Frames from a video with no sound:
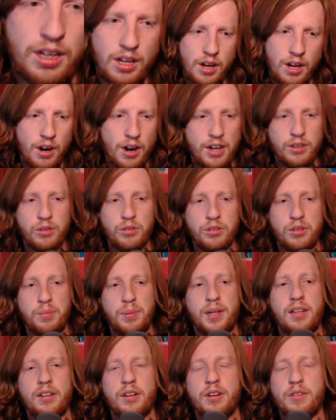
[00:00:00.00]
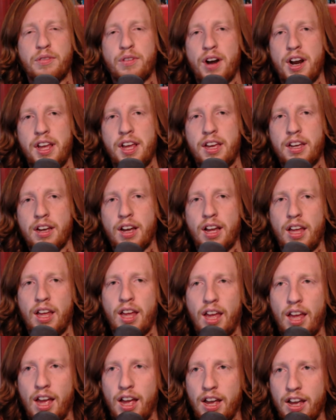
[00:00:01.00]
Alright, so typically on a Friday,
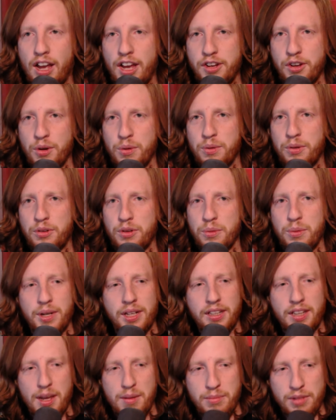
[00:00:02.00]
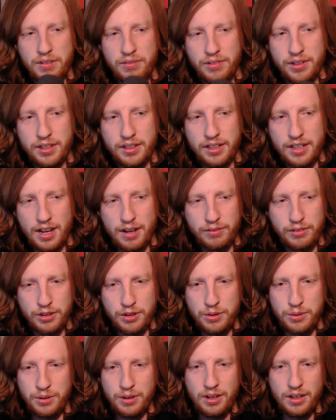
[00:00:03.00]
I don't do any game dev in the
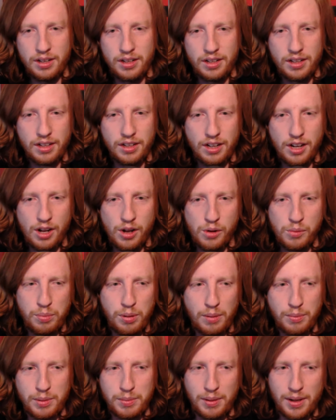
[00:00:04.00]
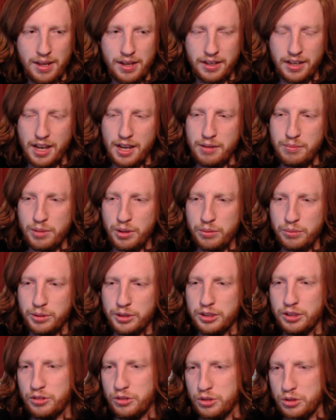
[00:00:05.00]
afternoon. I'll probably play a game,
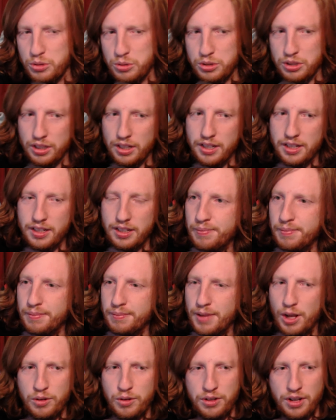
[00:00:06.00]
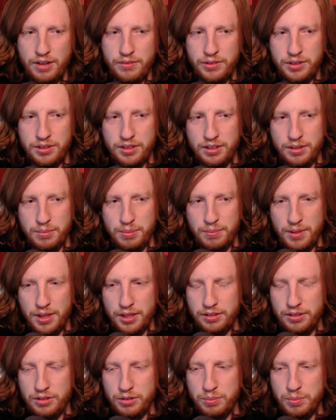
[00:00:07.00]
which is usually Helldivers
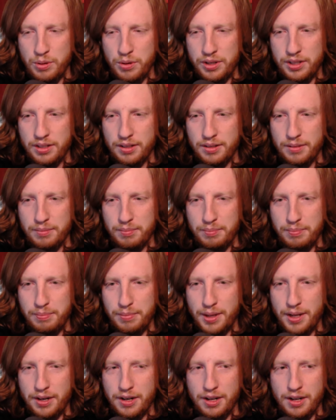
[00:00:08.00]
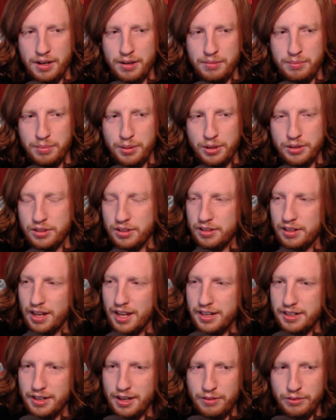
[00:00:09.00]
at this point, but because it's
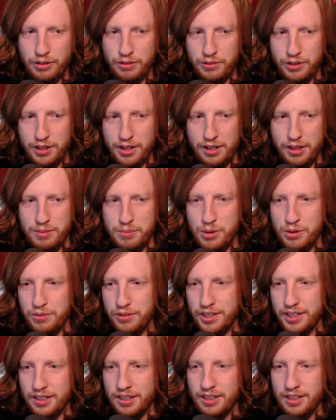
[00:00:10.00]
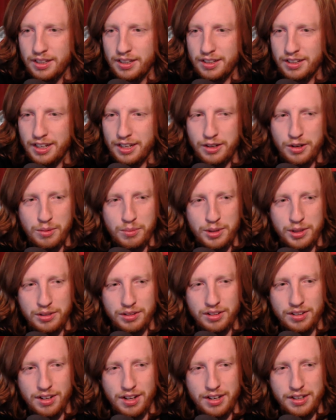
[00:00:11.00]
late after I've got out of the movie and nobody's
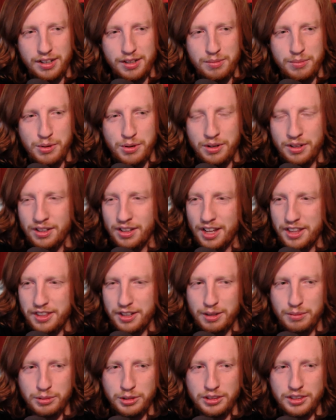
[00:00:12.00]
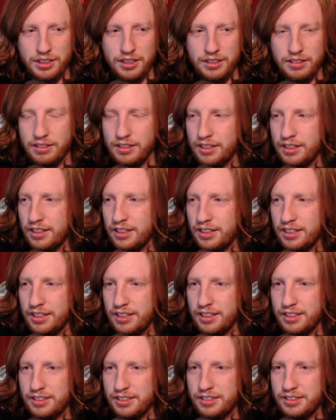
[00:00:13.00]
online anymore, I think I'm just gonna
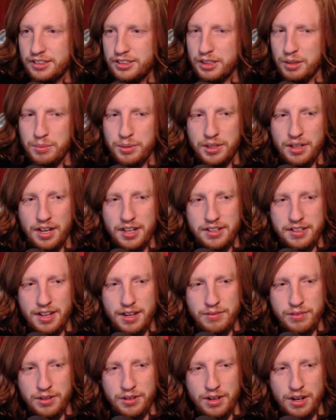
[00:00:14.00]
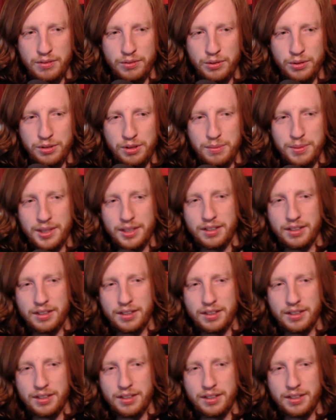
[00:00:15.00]
jump into like Dave the Diver or something.